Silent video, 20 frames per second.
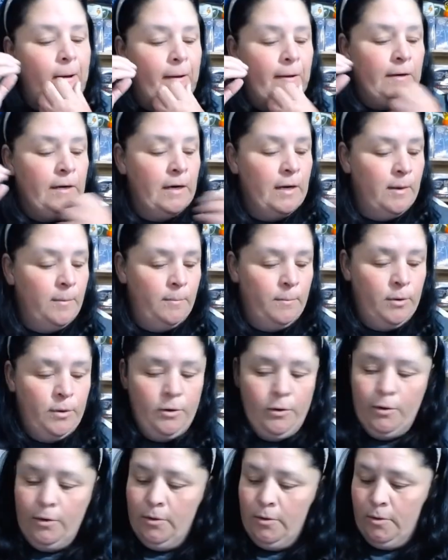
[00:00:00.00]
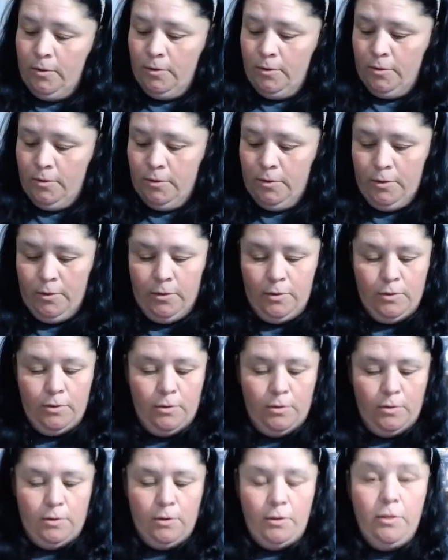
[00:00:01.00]

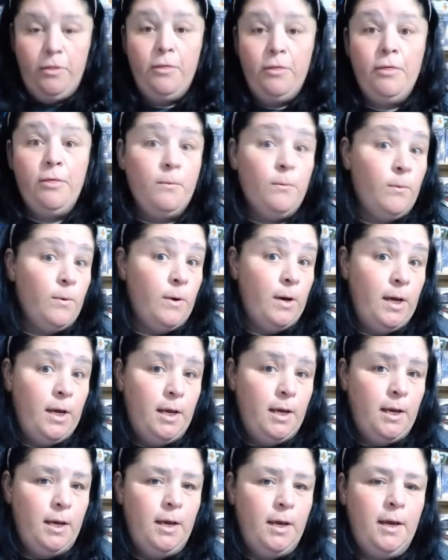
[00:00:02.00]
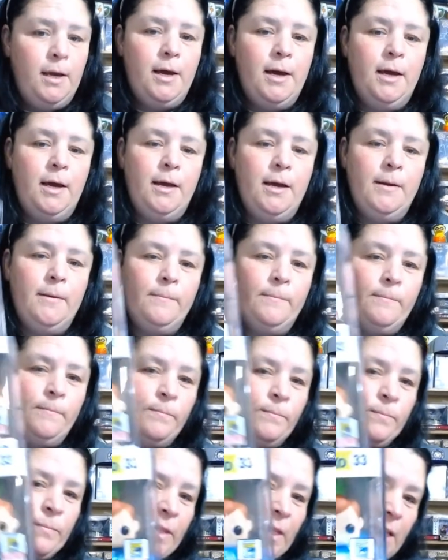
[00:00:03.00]
Number 3
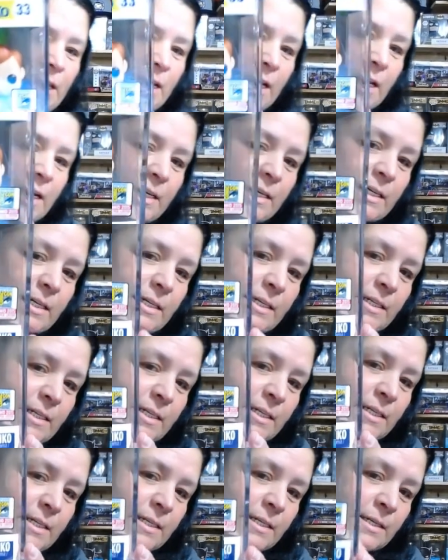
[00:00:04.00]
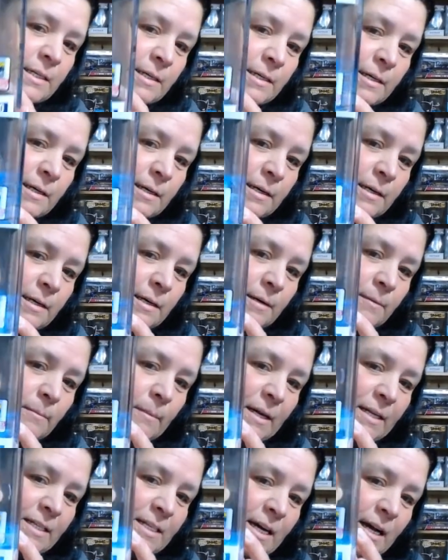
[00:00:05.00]
is
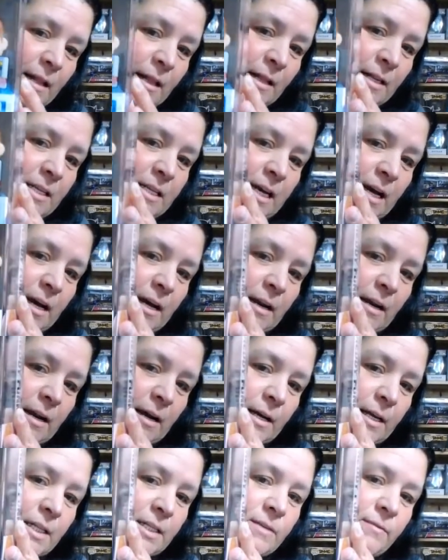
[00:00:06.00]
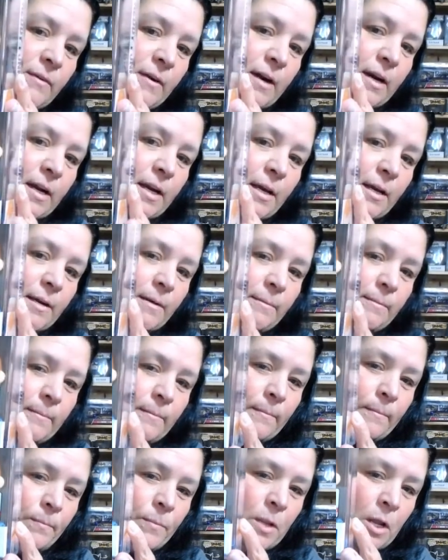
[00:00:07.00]
my Talladega Knights Freddy,
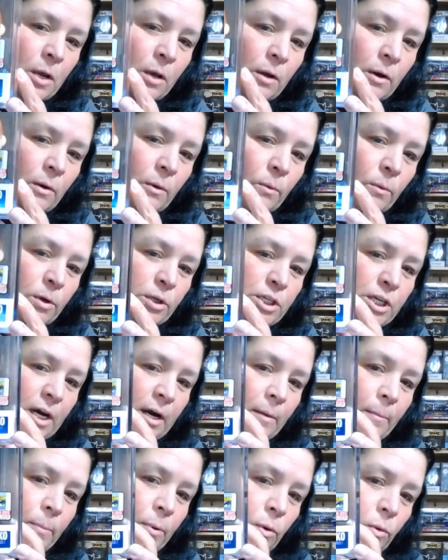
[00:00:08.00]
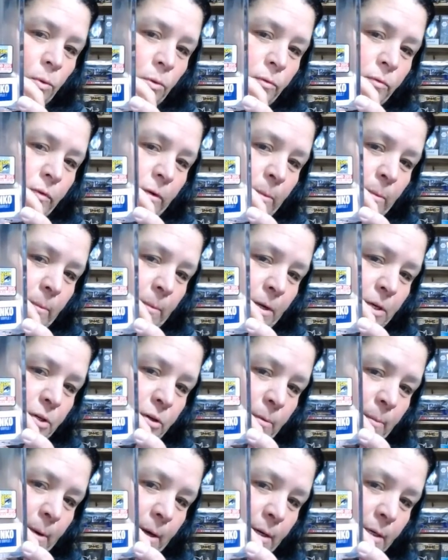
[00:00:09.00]
which I pulled from
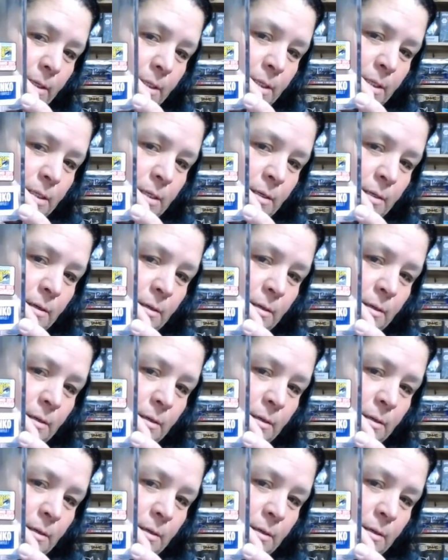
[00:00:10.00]
Mystery Box,